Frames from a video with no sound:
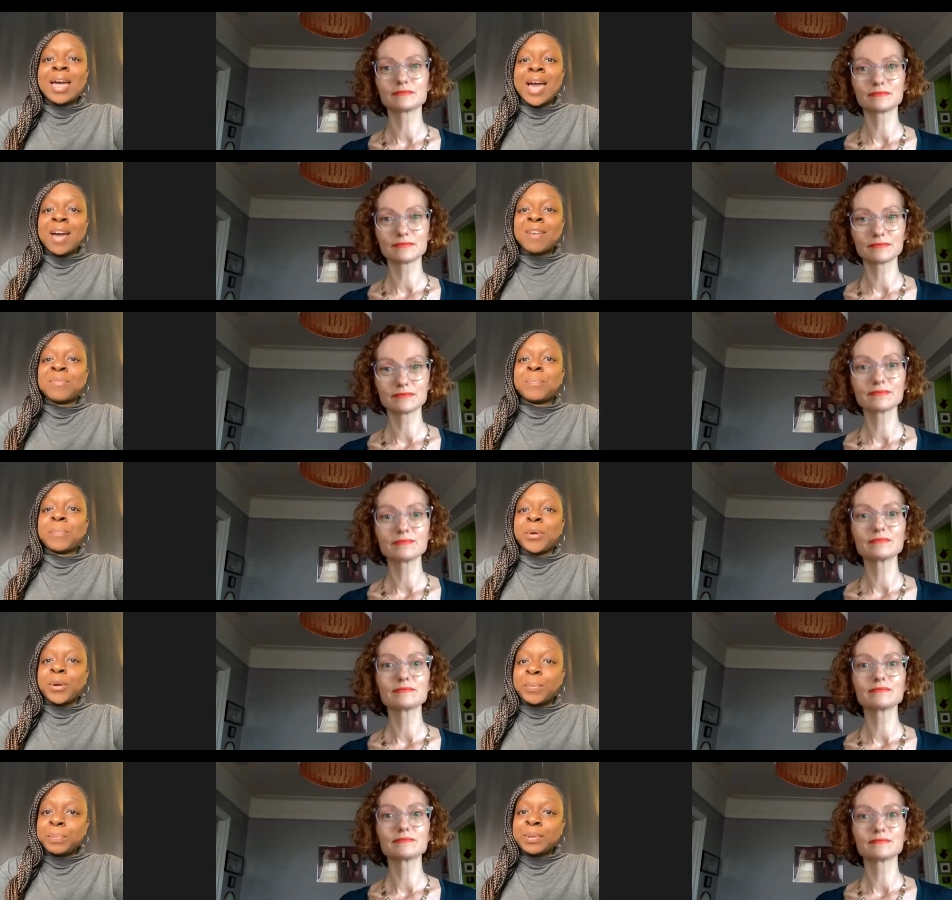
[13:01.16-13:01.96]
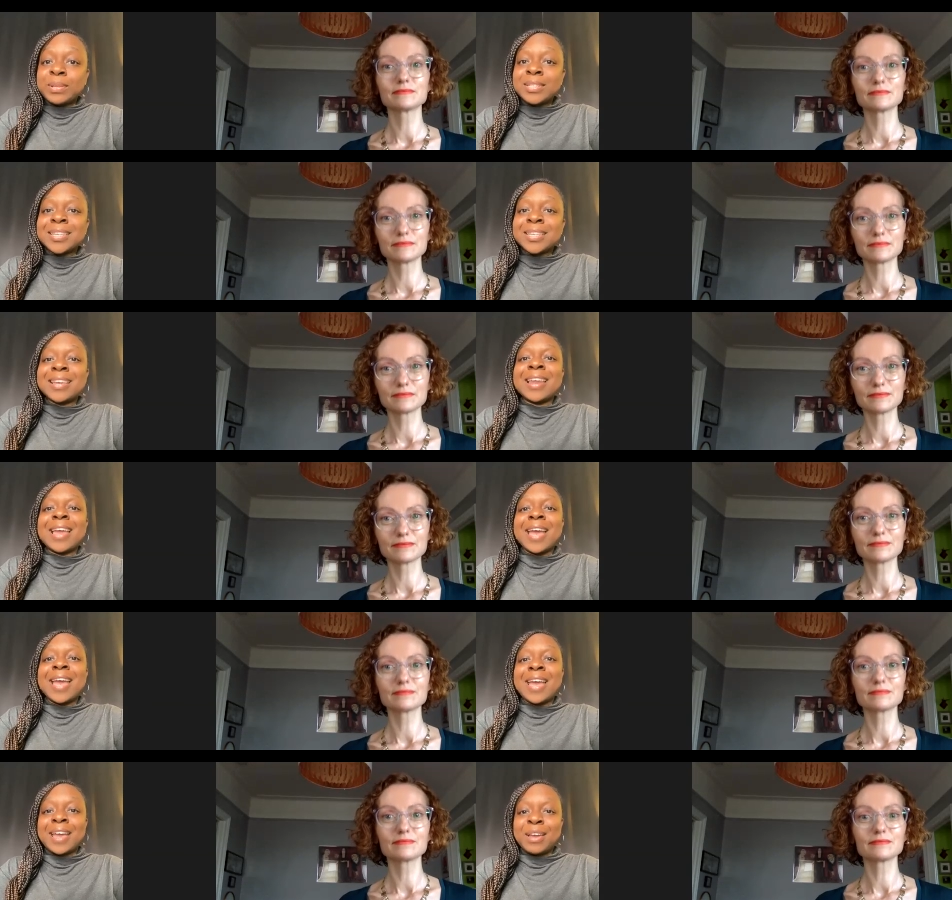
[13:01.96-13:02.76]
Speaker 1: have purpose in
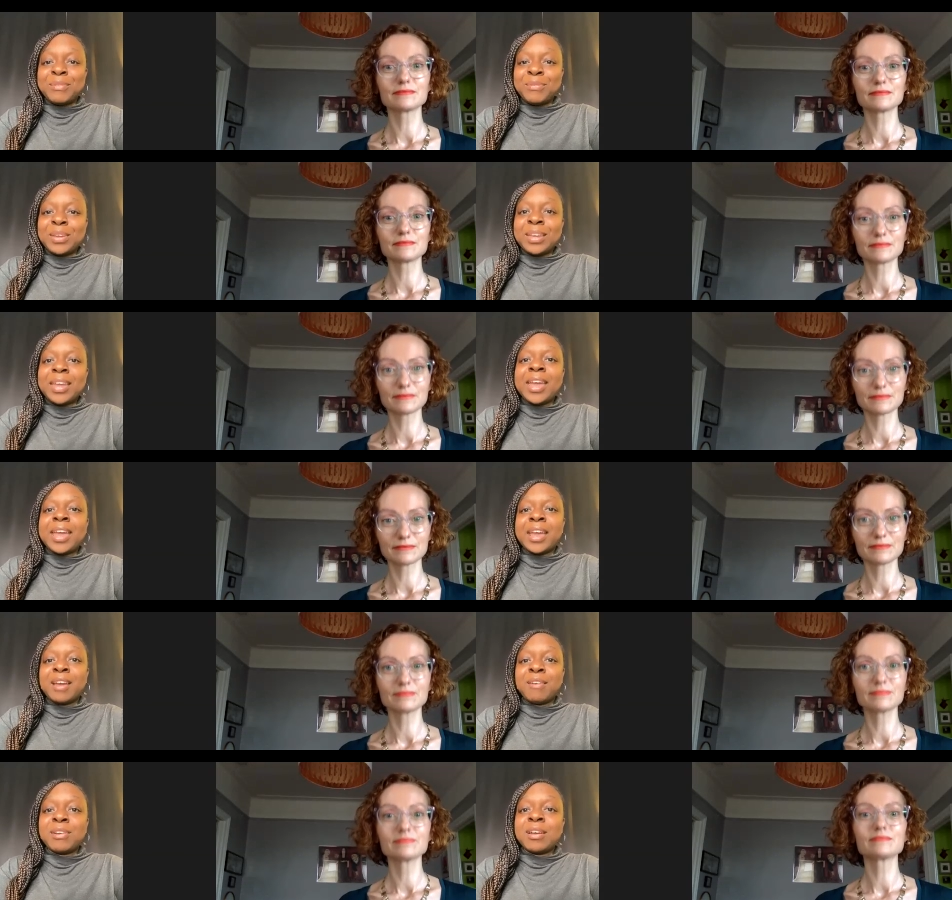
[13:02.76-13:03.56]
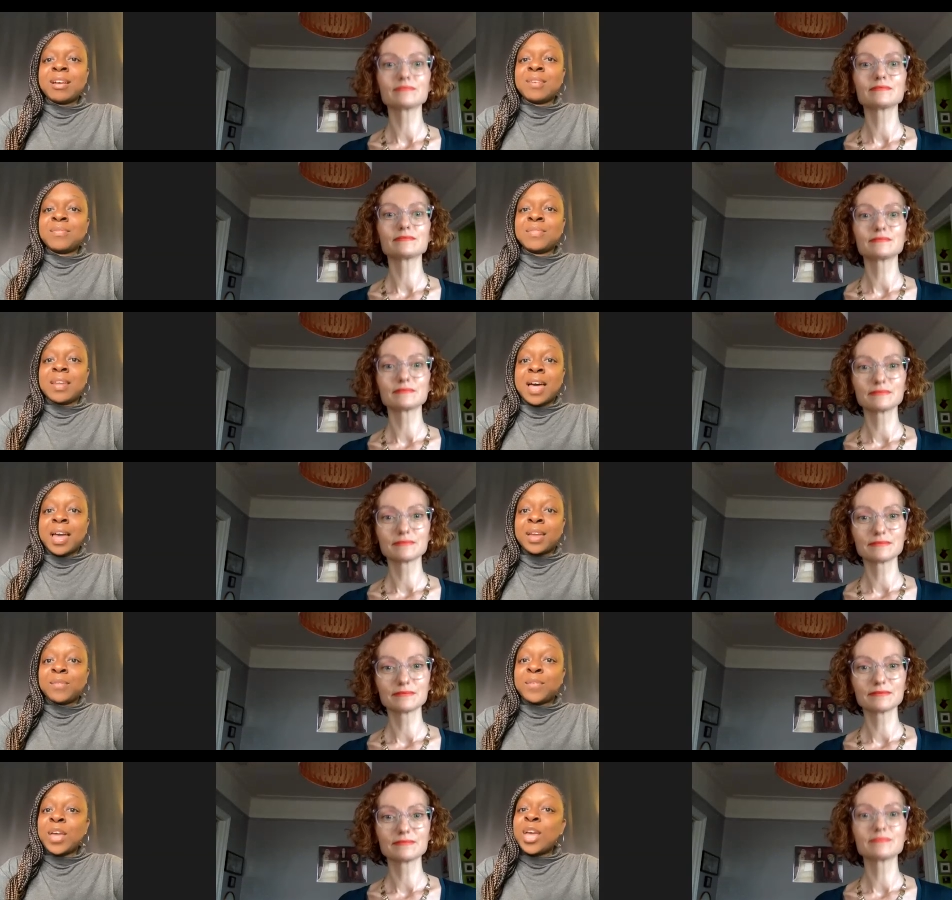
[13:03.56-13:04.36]
every area of
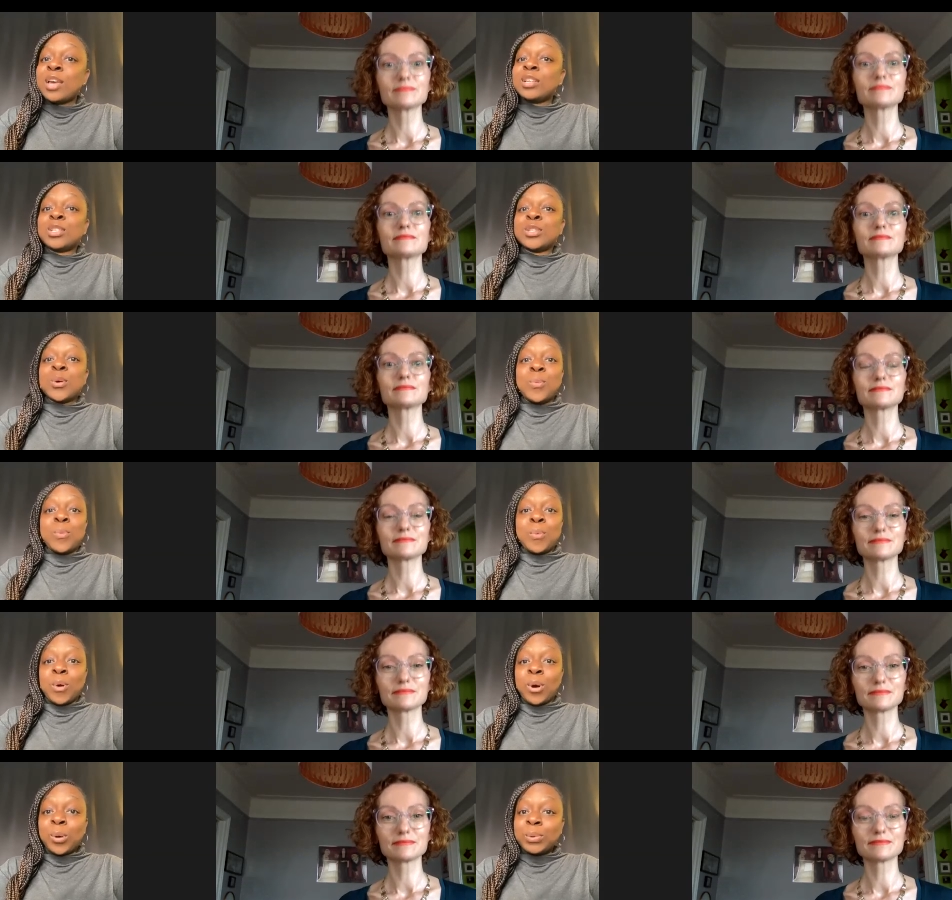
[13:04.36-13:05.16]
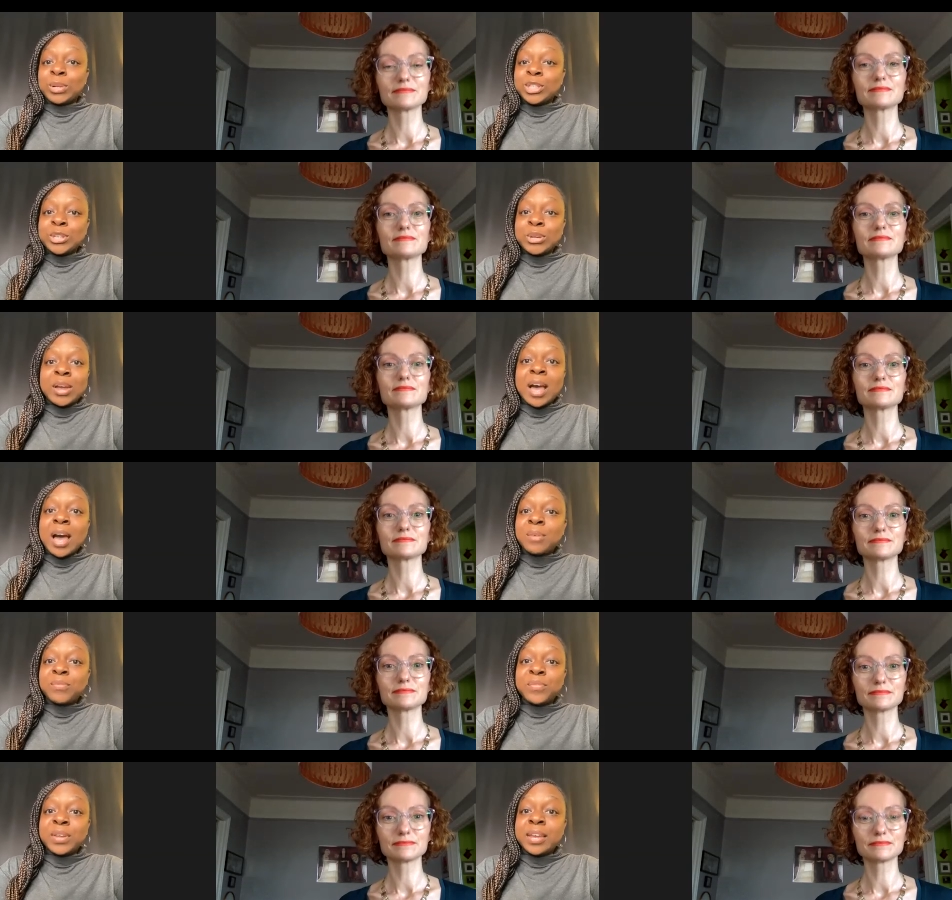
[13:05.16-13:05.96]
life. So walk with your
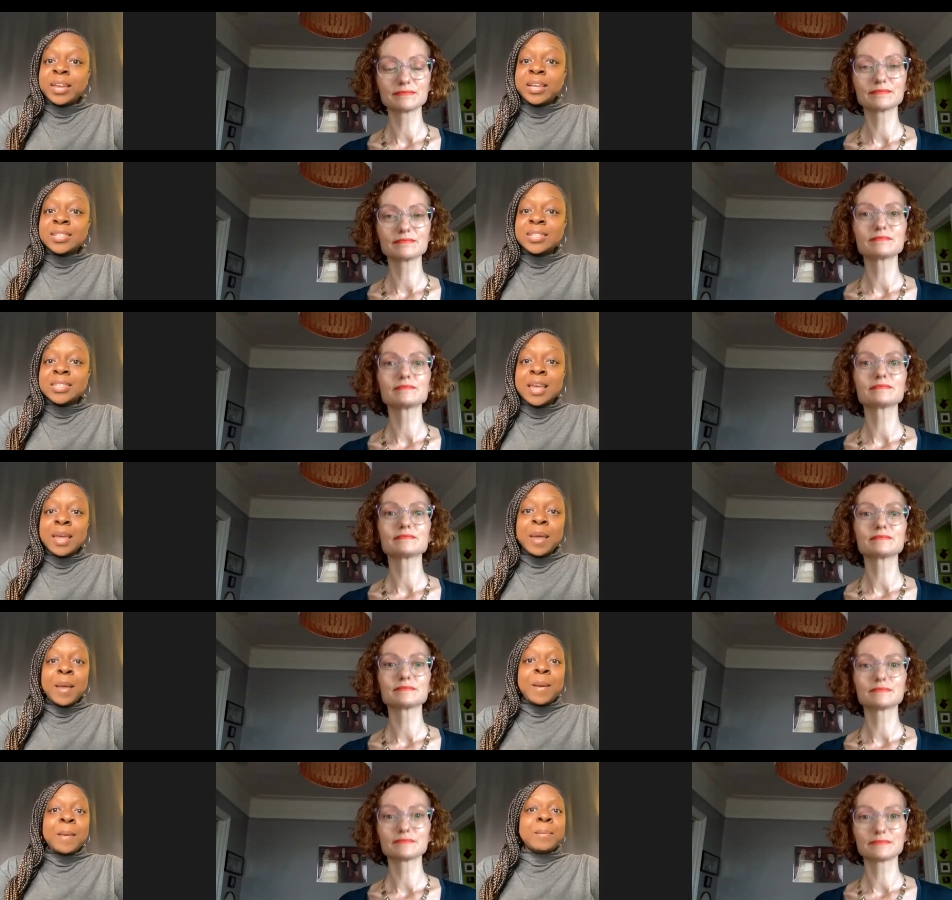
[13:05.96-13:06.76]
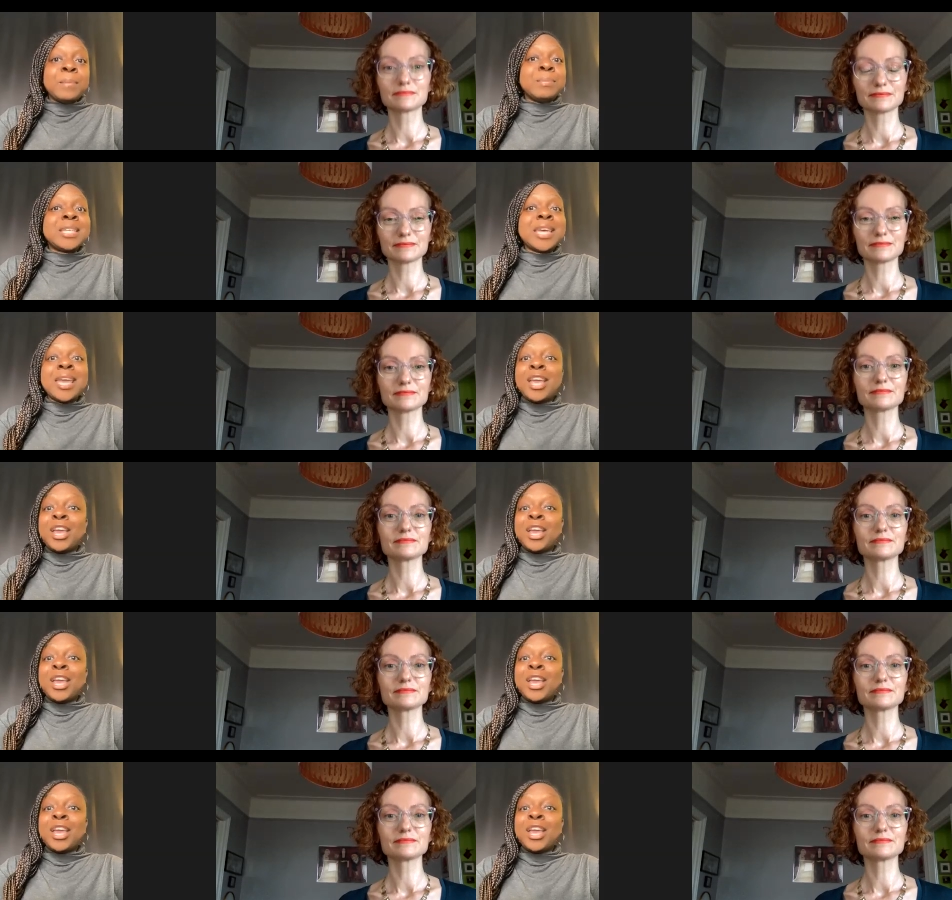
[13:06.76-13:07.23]
confidence, take